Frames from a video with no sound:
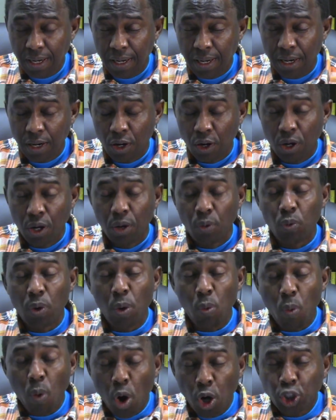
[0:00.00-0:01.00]
We
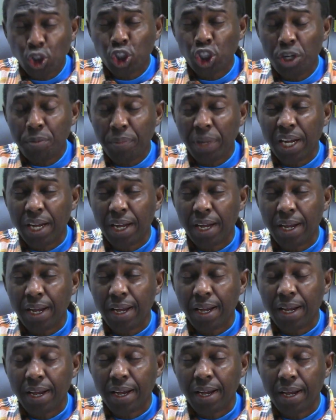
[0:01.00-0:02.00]
worship
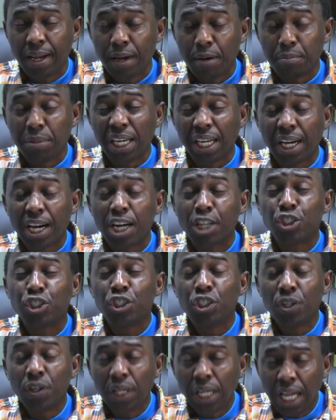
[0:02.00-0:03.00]
because you
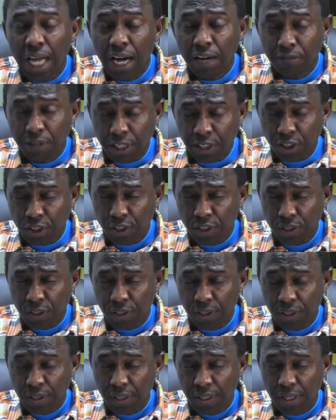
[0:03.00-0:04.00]
love us.
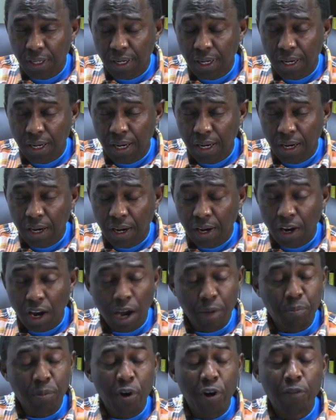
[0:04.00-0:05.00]
I
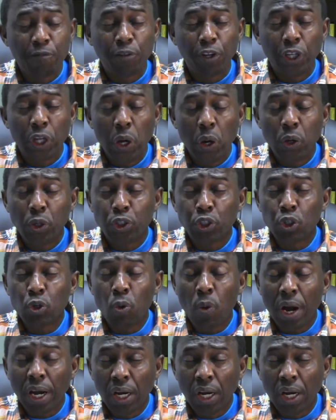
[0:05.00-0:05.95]
pray for those who are going